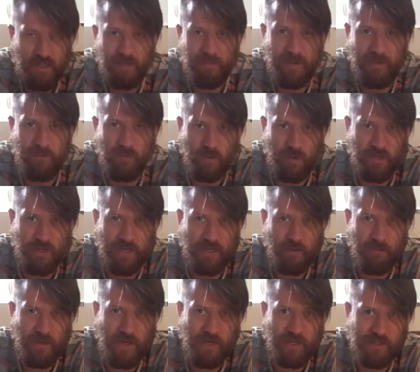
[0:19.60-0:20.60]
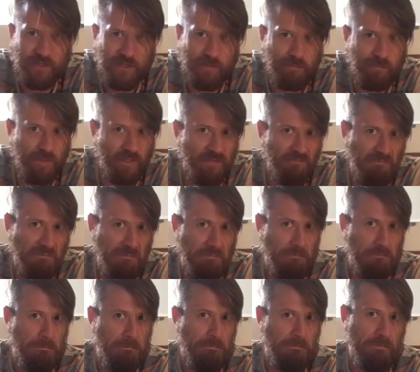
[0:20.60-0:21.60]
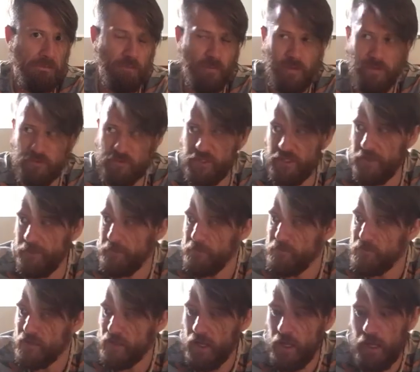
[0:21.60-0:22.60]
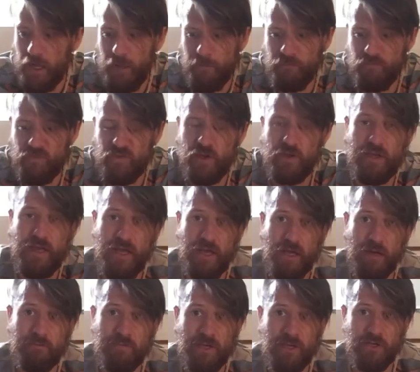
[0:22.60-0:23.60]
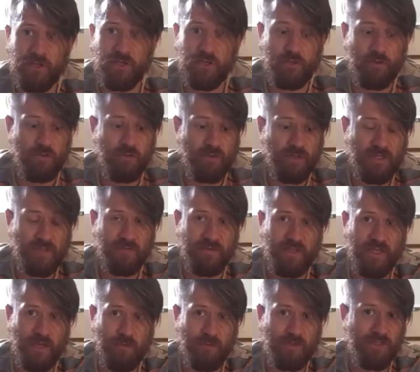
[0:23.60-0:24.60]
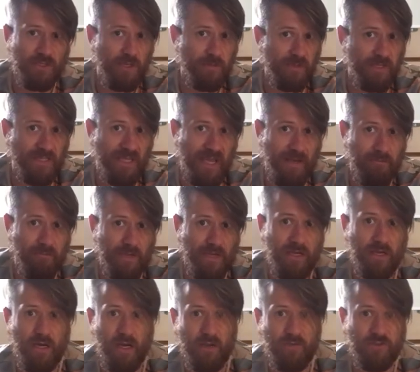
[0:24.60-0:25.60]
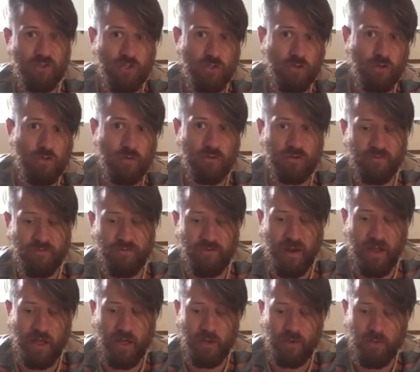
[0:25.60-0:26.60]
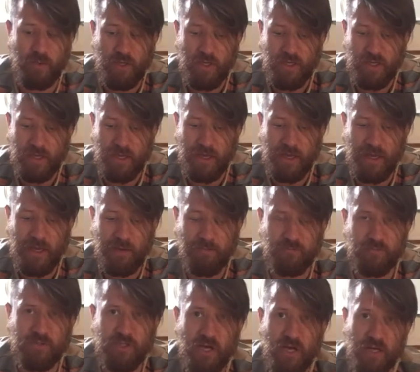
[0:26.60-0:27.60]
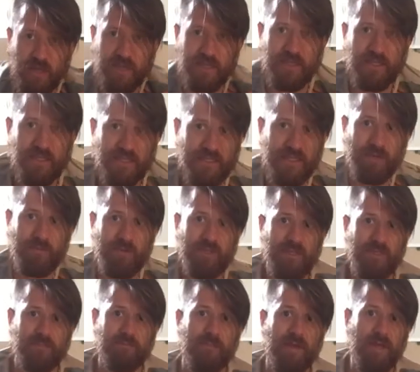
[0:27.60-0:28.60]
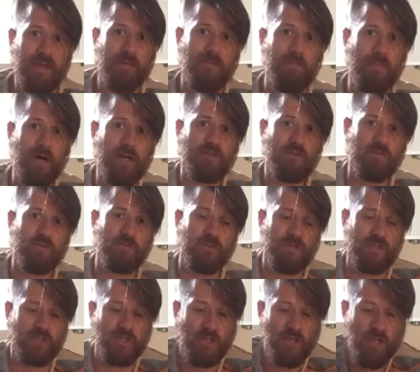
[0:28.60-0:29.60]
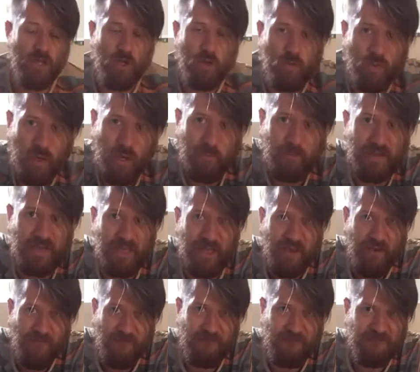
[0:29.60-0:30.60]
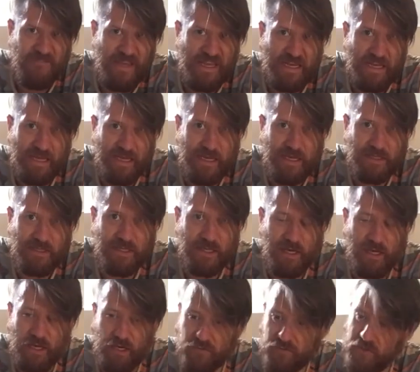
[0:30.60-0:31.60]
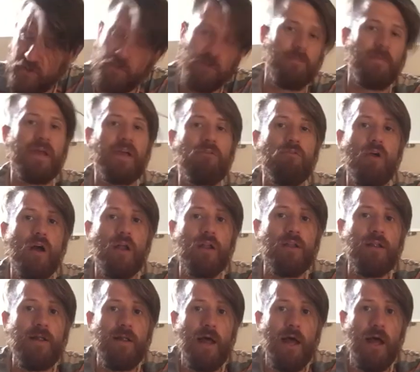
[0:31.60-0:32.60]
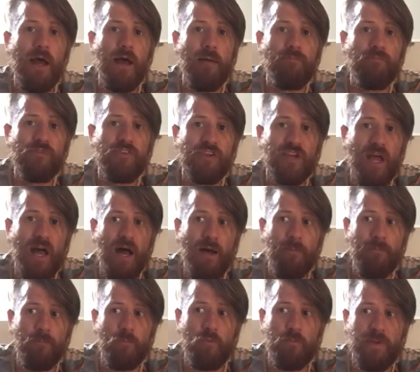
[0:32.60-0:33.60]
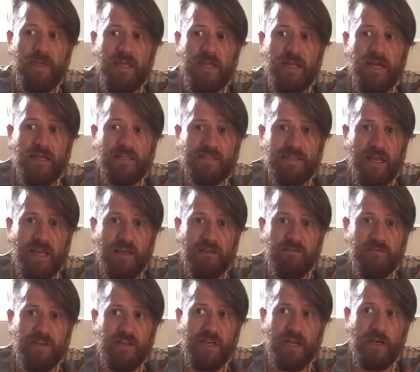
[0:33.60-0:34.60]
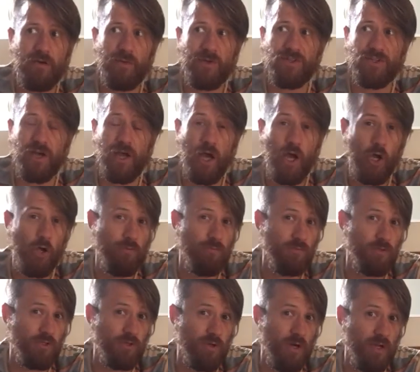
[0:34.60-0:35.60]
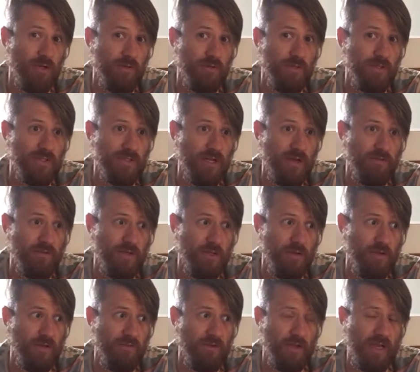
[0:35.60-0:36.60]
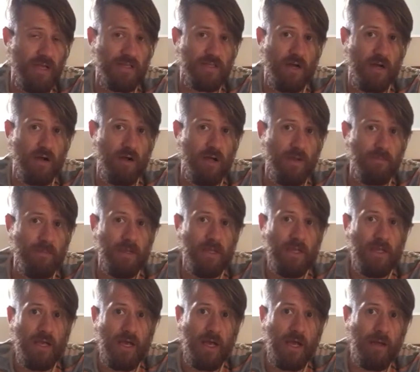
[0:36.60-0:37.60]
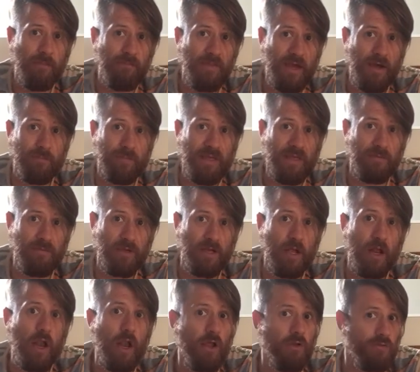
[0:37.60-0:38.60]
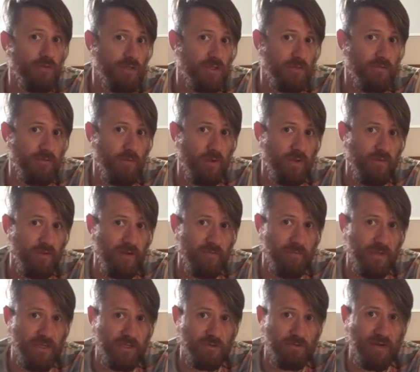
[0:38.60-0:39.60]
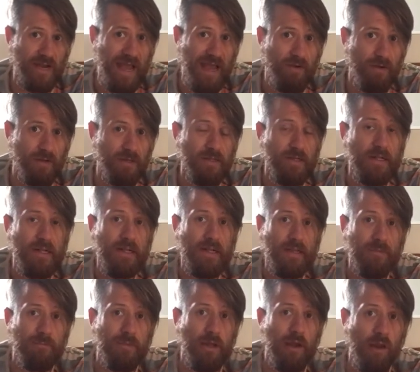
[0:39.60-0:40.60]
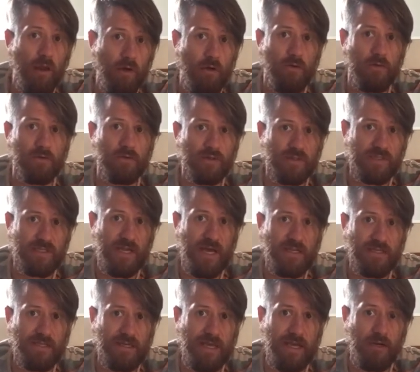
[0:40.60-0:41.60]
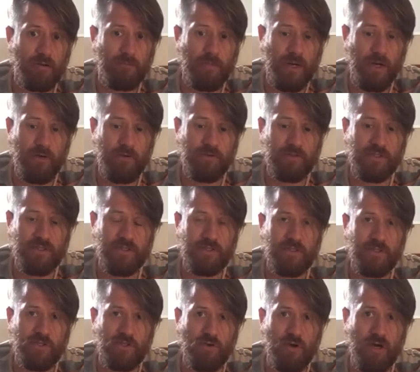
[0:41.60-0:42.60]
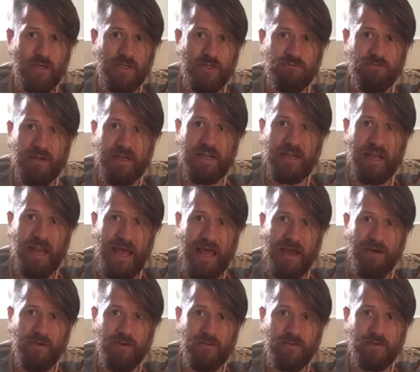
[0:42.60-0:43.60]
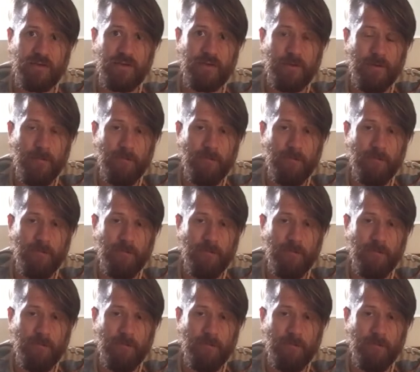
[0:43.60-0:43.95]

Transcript: maybe one day I'll manage it, but we'll see. Um, so yeah, I'm going to do this video, which is going to be a 10 minute kind of short flow, um, targeting some of these big muscles, which will be feeling it after your big run. Um, to come will be a second video which I hope to try and do this afternoon if I get time. Um, that'll be closer to 45 minutes or an hour, but long static held poses to try to really allow you to